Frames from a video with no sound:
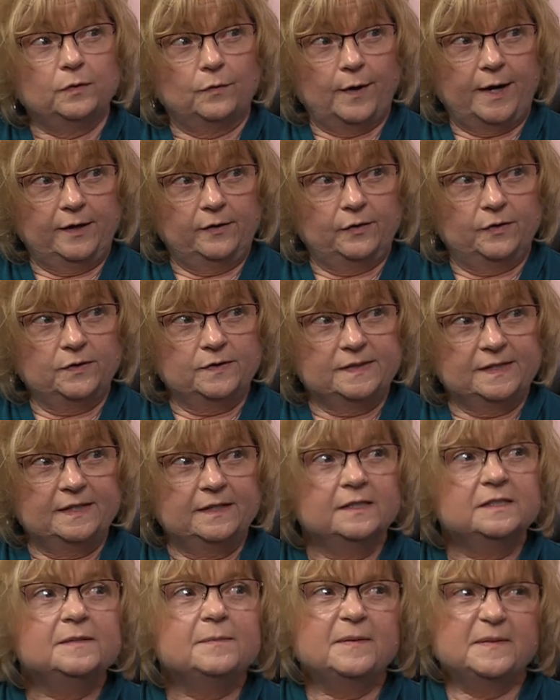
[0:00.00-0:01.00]
graders, and
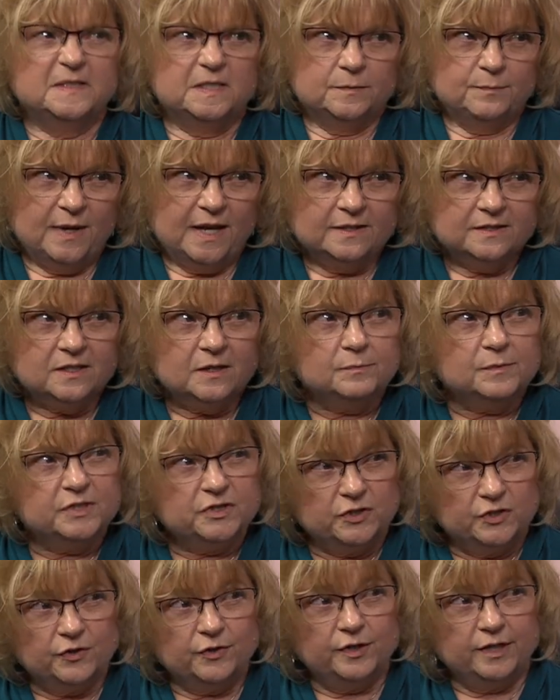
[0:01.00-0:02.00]
it depends on
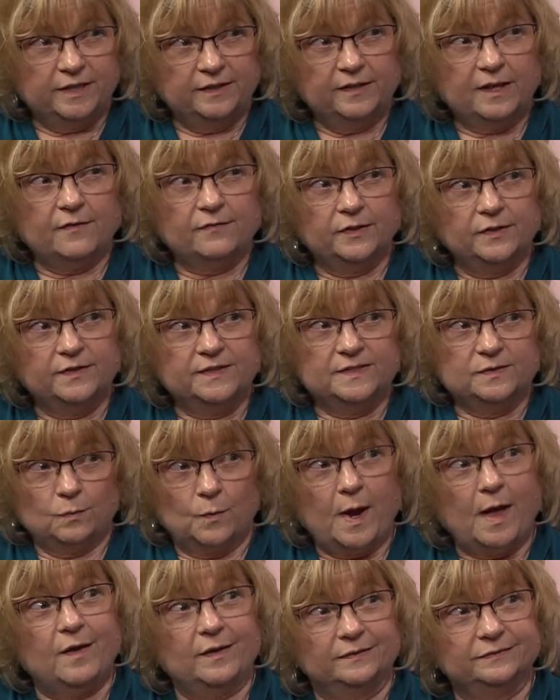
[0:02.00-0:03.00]
maturity level as
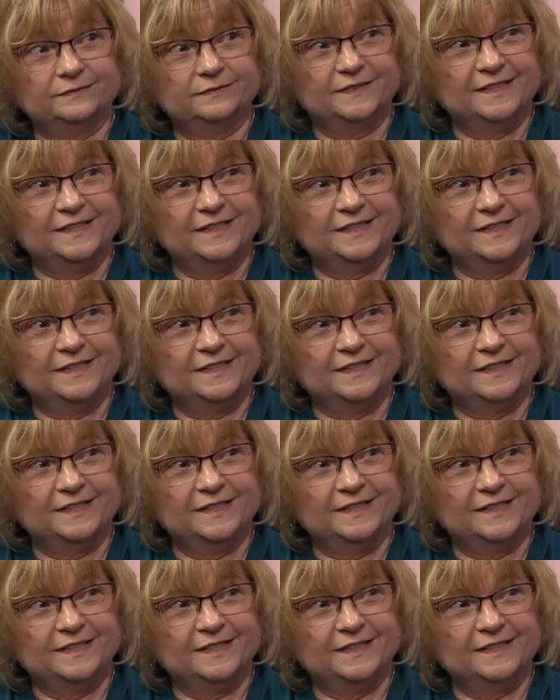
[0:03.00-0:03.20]
well.